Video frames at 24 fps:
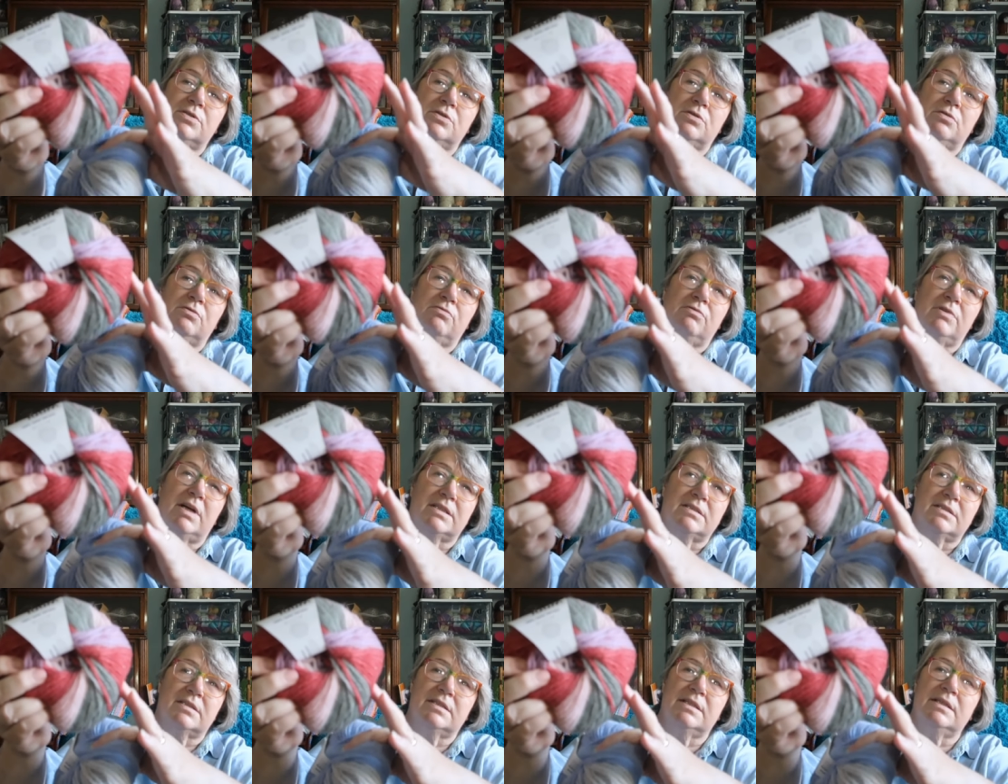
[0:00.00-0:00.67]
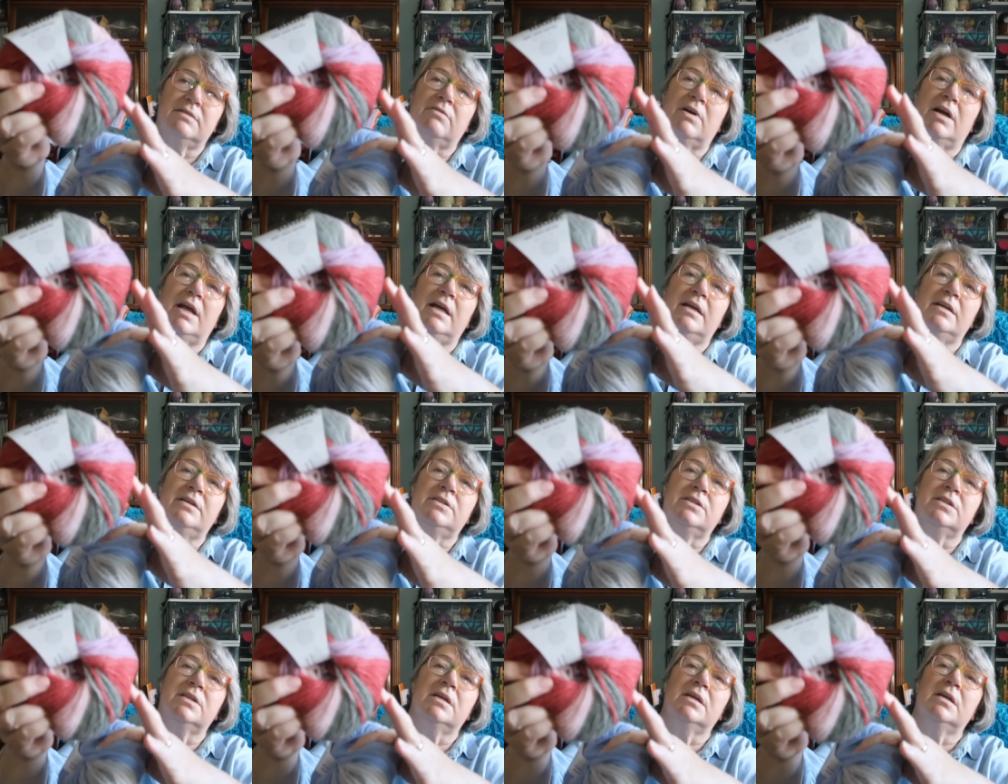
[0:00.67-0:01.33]
a sort of rusty
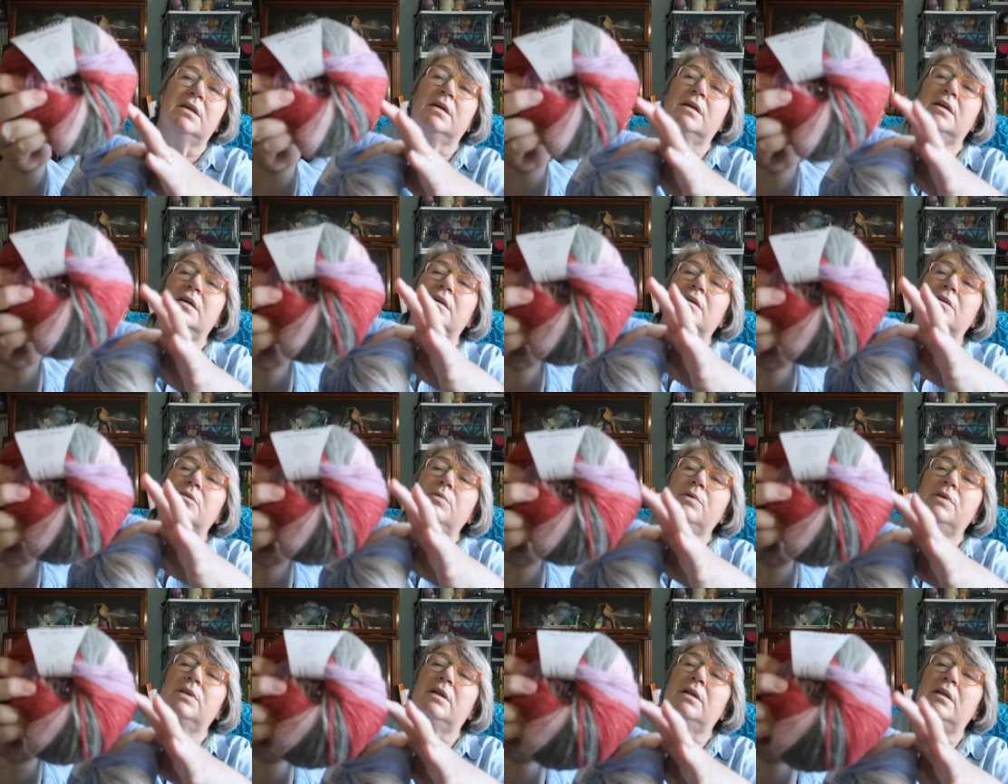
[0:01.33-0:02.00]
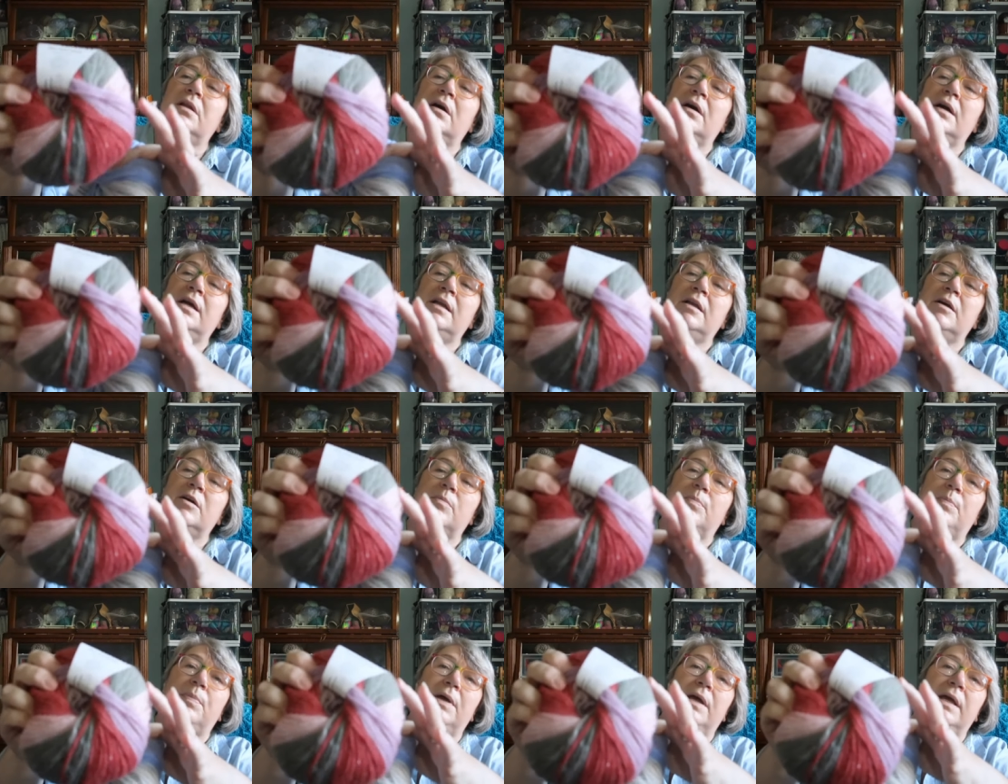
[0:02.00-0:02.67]
red with a
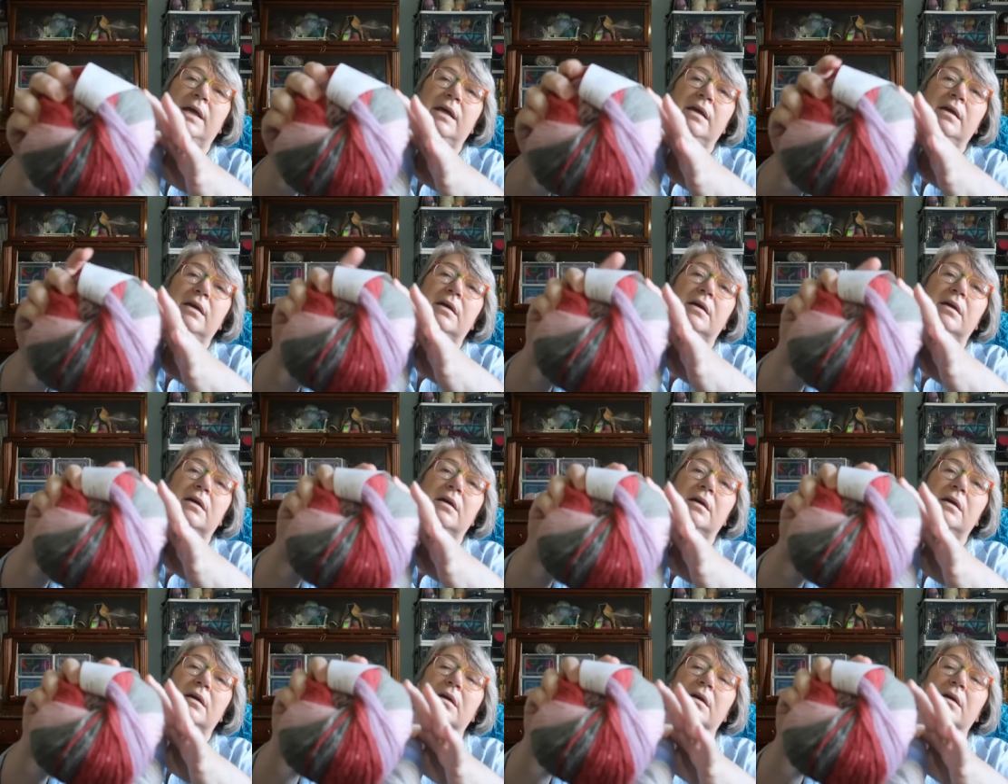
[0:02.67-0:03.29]
lilac pink,